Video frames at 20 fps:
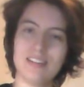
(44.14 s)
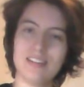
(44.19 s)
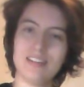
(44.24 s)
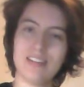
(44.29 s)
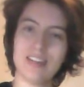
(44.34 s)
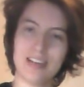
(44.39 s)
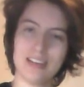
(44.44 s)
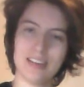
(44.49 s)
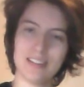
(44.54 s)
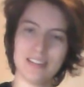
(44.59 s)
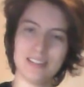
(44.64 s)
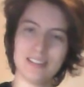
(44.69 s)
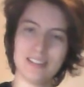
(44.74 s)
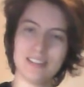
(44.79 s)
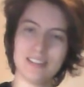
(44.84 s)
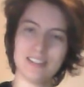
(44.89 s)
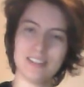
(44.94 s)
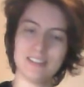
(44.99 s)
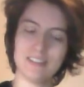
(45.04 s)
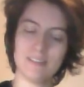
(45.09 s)
Yeah.
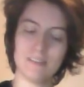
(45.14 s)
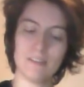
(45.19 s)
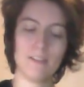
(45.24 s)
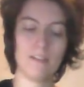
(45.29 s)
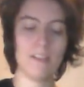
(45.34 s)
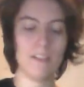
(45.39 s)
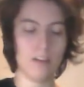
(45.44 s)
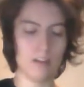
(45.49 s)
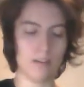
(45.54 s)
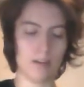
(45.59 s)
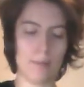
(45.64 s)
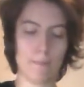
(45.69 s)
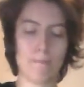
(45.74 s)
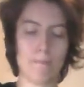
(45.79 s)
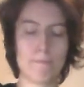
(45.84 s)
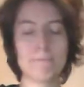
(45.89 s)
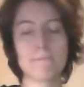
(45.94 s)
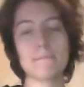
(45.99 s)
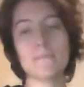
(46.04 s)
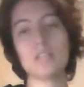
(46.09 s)
Alright.
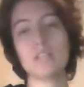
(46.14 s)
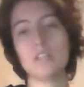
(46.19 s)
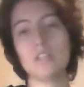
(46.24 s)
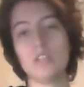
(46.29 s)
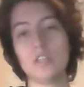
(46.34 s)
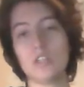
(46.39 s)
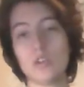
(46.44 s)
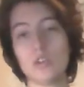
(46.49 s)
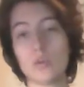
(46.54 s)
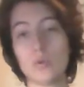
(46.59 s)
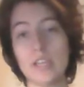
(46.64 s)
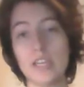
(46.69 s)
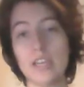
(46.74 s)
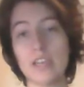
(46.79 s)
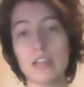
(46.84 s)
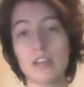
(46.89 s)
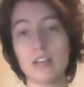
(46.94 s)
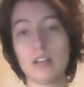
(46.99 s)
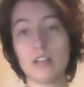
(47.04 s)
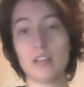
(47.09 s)

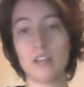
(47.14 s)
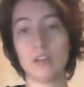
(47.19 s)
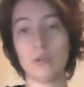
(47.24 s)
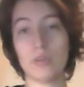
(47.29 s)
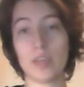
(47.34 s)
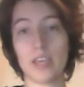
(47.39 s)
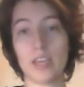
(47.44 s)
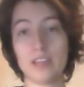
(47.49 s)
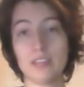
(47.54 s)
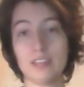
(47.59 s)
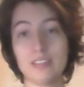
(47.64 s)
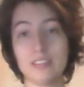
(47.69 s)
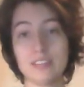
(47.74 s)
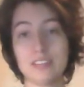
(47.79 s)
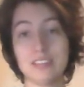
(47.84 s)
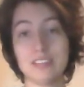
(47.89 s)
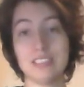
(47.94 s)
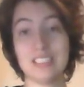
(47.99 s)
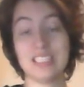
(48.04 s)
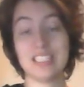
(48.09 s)
Greek clothing
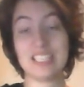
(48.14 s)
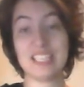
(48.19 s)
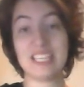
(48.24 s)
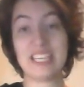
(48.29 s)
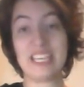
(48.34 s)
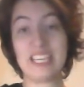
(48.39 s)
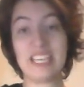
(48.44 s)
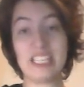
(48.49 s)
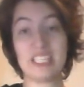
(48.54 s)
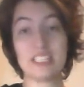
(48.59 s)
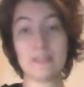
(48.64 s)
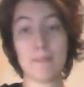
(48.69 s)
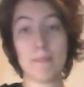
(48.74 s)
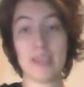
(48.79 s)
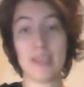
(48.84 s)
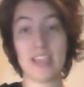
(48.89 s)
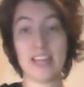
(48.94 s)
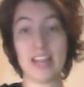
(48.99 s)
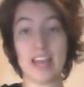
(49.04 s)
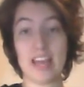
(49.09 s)
is
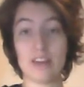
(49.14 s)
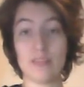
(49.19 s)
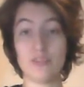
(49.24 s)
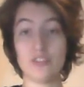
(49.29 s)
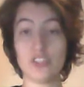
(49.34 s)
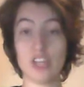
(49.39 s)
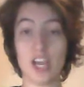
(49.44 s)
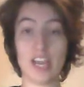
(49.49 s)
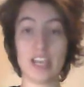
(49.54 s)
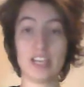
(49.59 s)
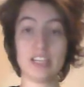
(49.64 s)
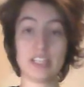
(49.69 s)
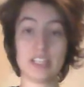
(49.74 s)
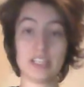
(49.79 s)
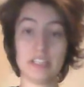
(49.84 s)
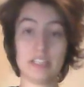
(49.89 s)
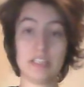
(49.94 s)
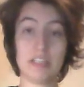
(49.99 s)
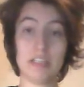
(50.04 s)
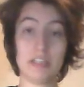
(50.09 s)
made out of giant
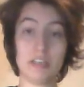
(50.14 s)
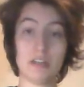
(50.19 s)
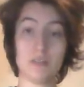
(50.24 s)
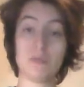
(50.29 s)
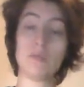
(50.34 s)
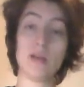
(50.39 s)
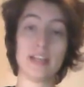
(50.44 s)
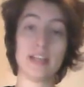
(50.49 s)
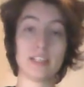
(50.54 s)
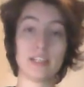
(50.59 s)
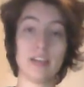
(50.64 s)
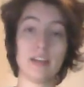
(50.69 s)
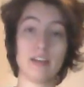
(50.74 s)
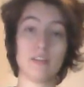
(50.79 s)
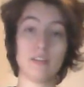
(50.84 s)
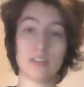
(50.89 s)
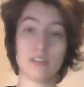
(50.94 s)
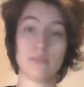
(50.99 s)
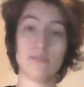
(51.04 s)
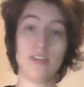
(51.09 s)

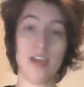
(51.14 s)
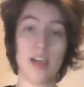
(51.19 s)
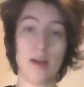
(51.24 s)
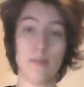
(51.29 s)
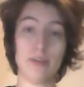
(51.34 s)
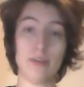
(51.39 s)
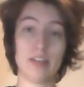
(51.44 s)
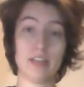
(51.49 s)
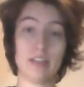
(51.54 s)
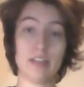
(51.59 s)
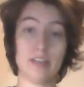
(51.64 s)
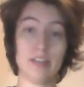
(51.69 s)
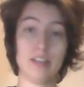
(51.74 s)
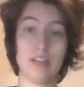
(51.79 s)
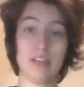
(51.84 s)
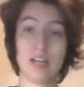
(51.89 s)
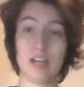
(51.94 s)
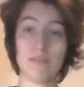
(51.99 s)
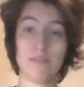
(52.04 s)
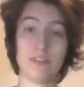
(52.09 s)
rectangles of fabric.
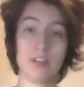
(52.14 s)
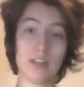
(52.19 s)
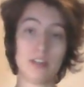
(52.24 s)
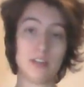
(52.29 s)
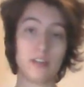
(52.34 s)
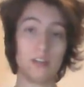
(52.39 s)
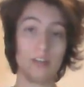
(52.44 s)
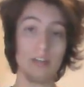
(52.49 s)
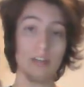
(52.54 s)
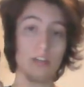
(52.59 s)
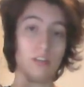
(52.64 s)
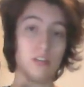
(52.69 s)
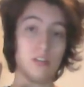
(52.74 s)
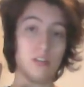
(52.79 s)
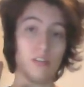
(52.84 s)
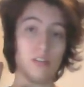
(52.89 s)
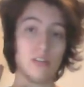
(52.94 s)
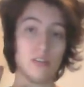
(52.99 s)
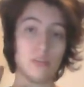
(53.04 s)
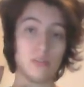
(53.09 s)
I've done
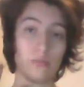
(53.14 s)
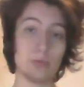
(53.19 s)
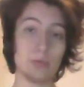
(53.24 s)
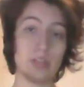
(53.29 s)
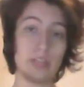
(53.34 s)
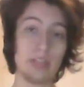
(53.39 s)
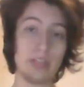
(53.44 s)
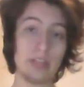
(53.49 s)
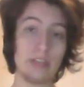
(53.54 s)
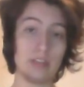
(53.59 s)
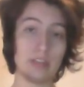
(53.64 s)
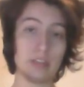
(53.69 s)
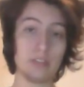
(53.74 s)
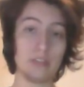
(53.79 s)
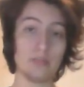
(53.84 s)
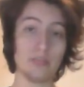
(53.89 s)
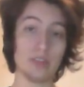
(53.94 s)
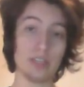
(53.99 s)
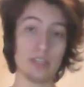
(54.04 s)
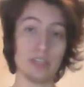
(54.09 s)
3 other
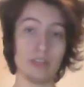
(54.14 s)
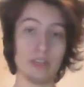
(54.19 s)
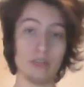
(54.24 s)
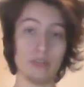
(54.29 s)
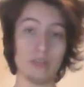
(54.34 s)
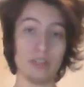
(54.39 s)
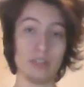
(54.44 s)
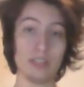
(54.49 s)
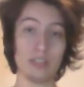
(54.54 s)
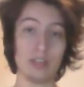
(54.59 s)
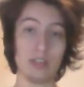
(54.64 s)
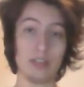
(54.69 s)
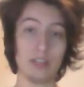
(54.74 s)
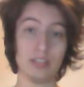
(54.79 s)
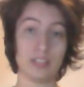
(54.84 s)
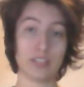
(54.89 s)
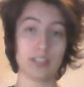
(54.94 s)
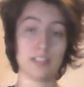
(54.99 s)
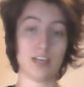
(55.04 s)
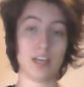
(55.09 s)
videos on
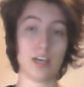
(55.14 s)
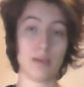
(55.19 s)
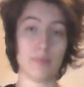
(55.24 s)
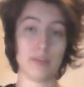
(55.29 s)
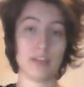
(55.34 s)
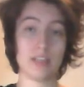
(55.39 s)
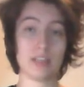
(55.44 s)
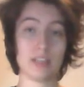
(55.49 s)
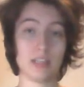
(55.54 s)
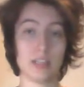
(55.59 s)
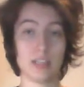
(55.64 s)
this topic.